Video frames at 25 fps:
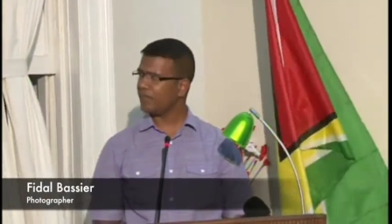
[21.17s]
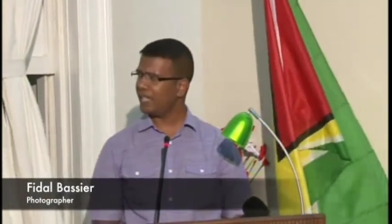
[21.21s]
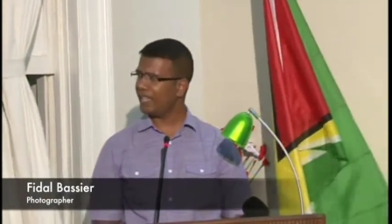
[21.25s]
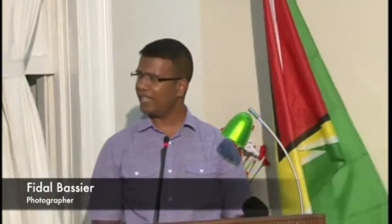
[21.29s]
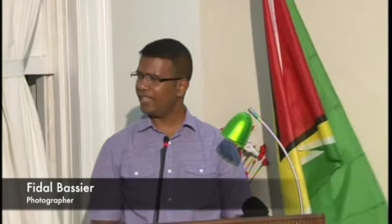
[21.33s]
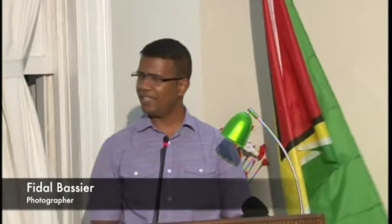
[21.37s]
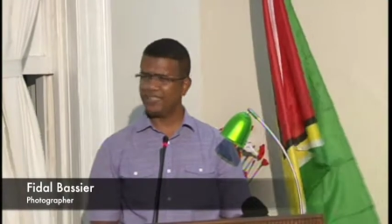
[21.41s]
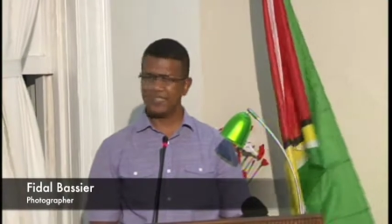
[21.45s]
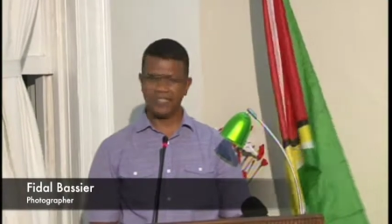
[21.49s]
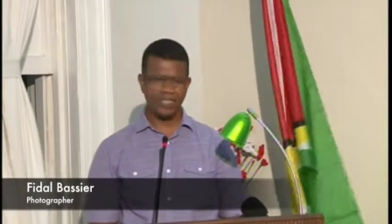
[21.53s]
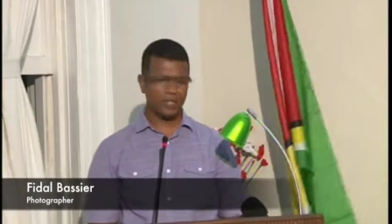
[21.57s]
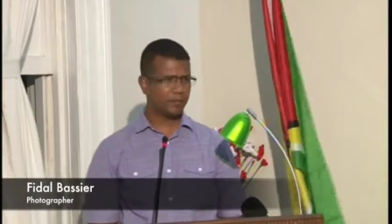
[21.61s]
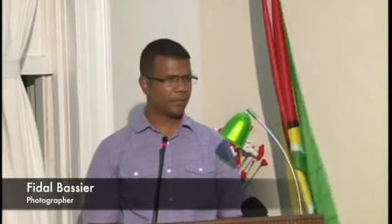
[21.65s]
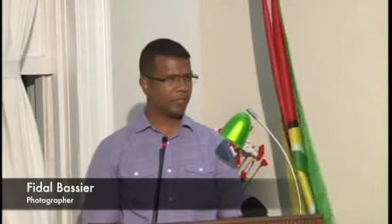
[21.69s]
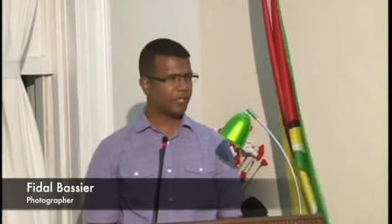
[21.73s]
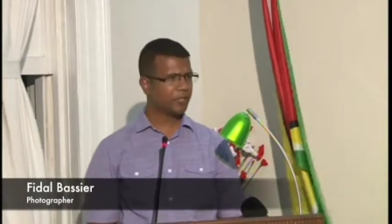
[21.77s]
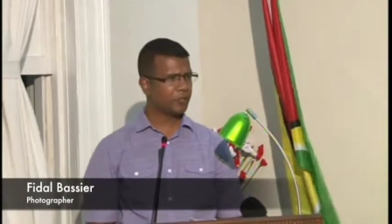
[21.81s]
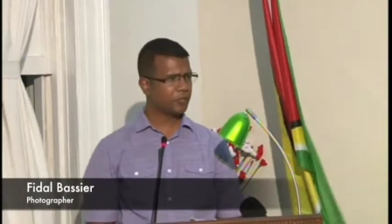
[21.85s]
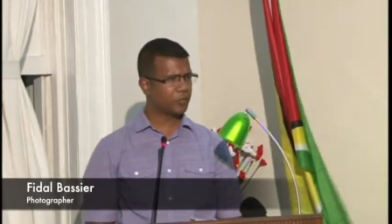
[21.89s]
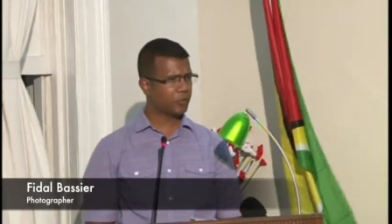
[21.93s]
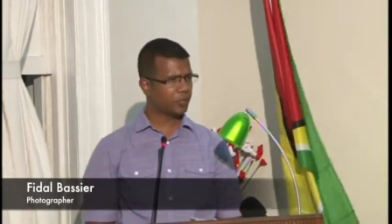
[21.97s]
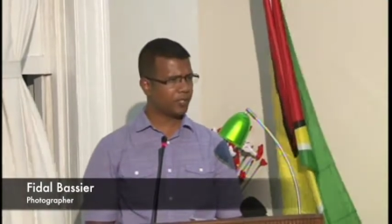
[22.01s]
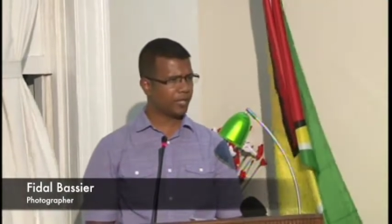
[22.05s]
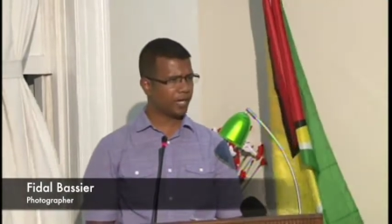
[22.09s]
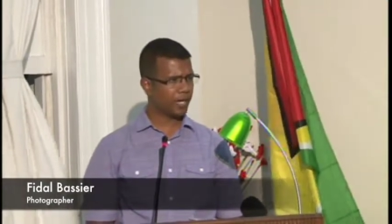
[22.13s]
I didn't take my
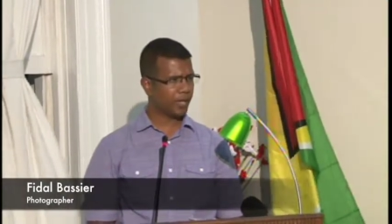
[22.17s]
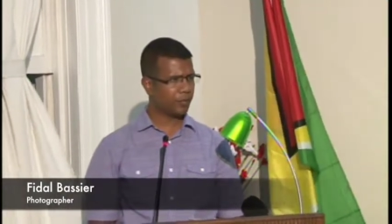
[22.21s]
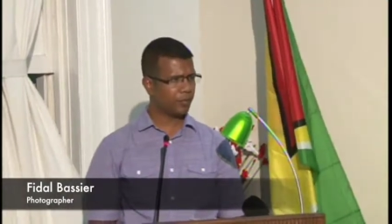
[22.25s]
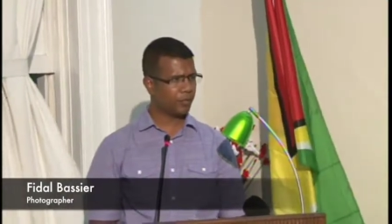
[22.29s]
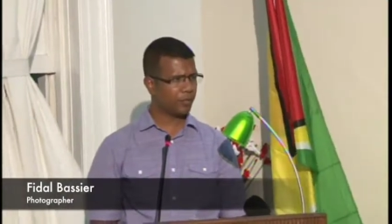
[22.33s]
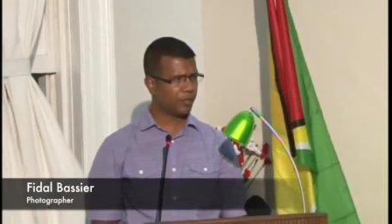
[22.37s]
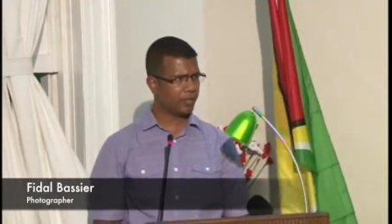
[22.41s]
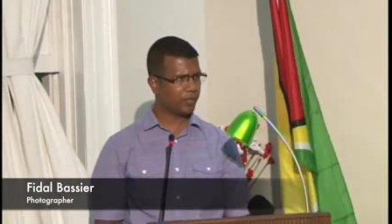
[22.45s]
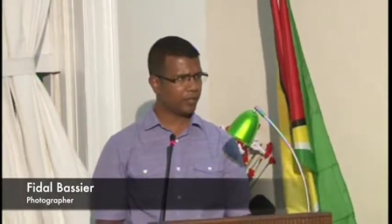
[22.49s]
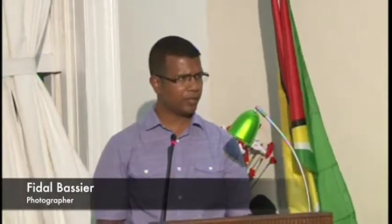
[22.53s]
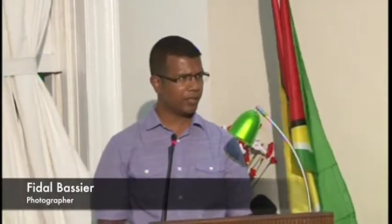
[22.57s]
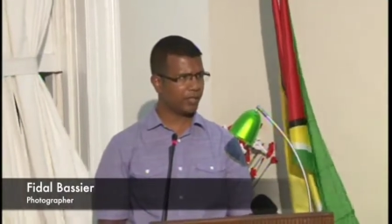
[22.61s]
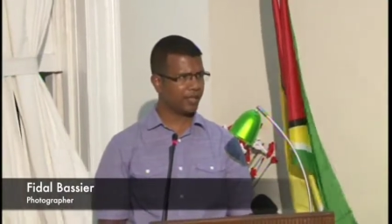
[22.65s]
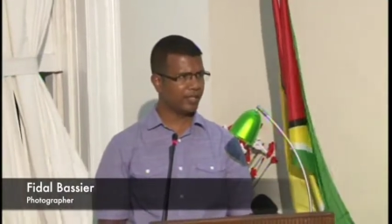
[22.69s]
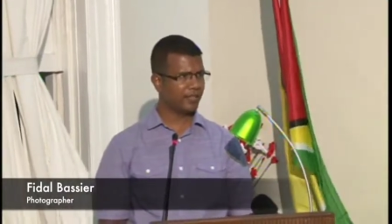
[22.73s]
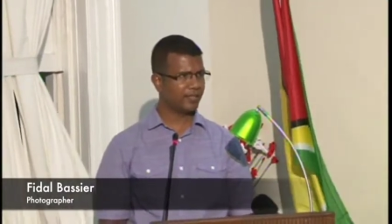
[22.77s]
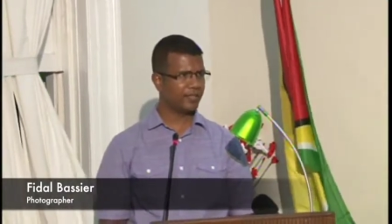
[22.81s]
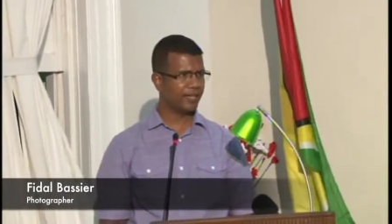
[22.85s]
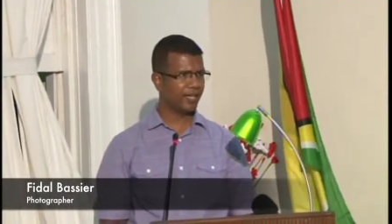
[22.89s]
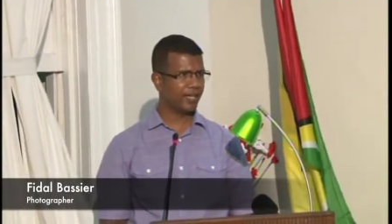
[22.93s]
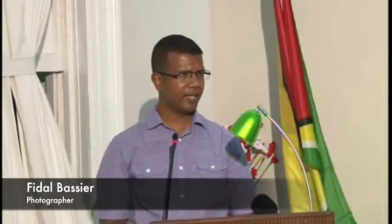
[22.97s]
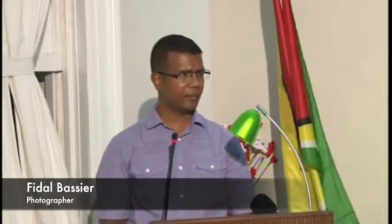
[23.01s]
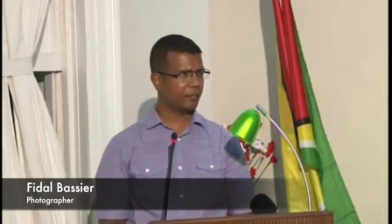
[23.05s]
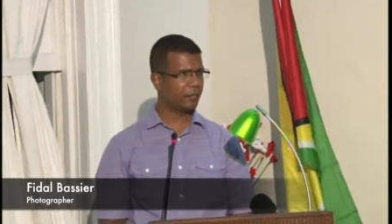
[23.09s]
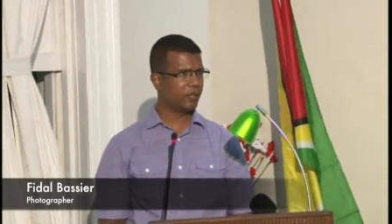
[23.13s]
usual camera, I didn't
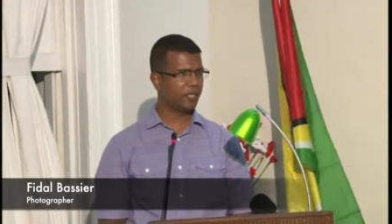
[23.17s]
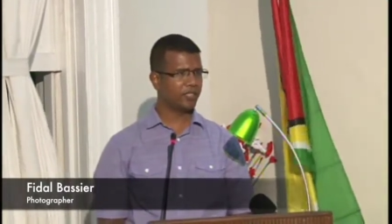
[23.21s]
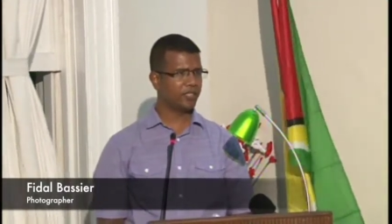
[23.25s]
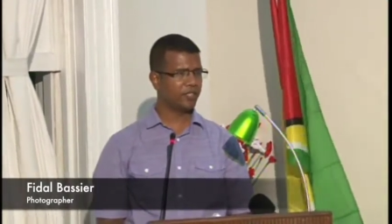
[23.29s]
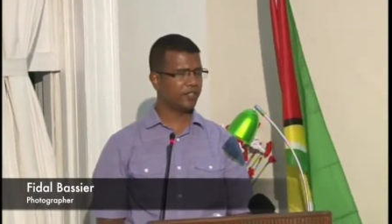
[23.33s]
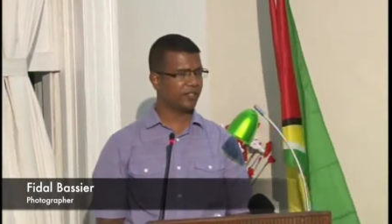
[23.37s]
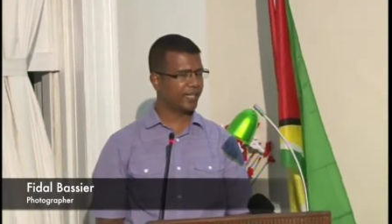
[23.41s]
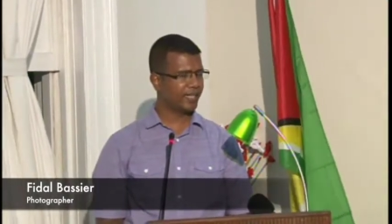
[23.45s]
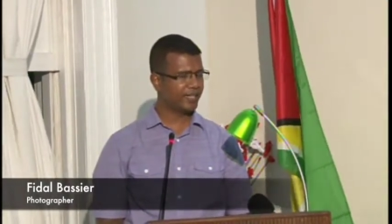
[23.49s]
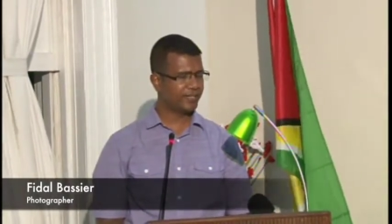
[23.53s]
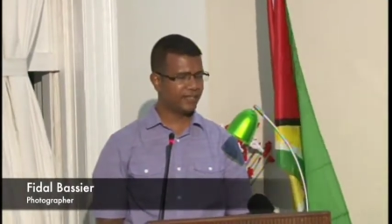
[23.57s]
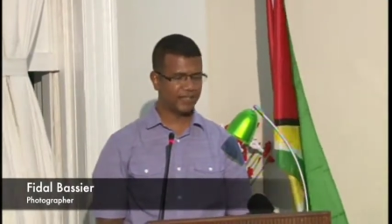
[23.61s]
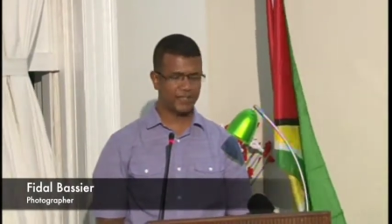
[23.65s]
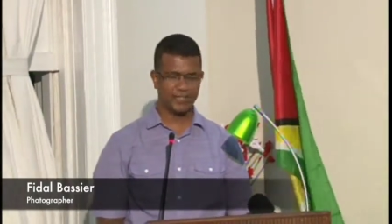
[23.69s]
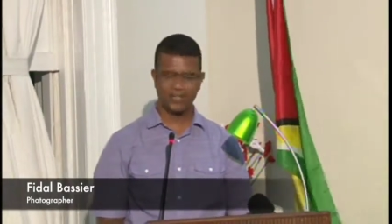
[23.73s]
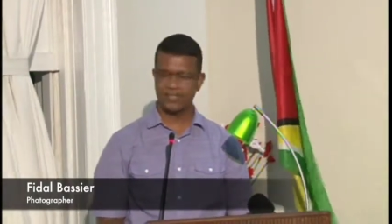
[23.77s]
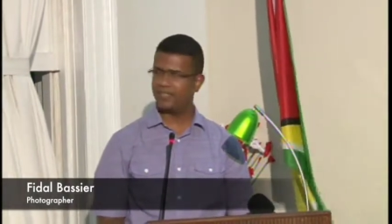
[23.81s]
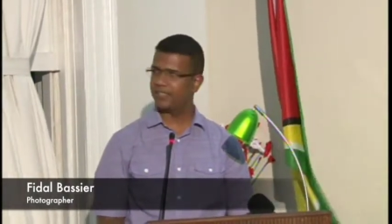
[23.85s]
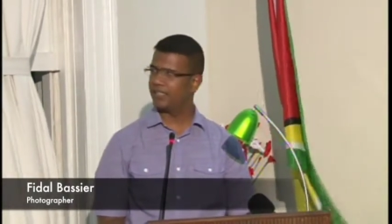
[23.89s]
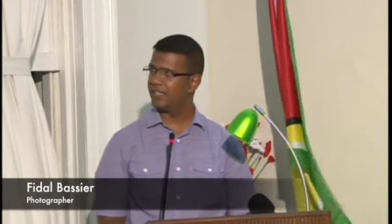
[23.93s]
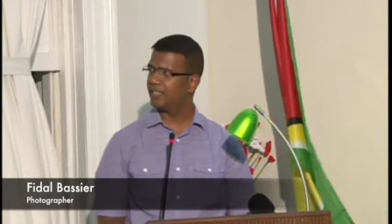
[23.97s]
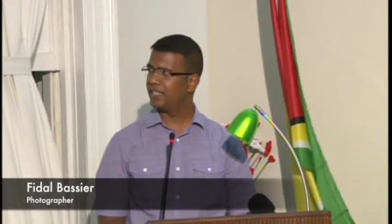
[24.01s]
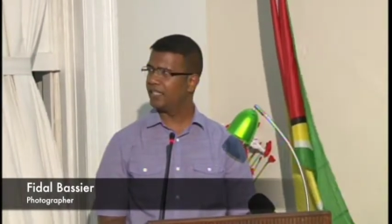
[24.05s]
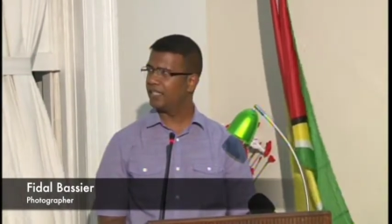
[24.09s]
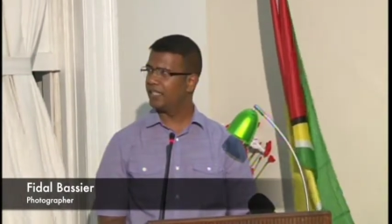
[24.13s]
take a bunch of
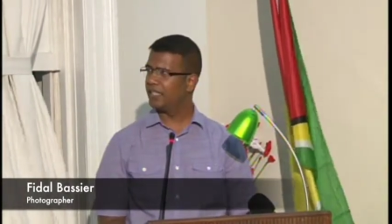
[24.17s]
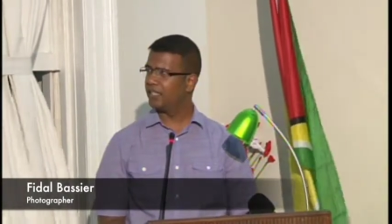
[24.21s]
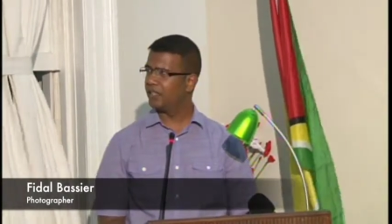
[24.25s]
lenses.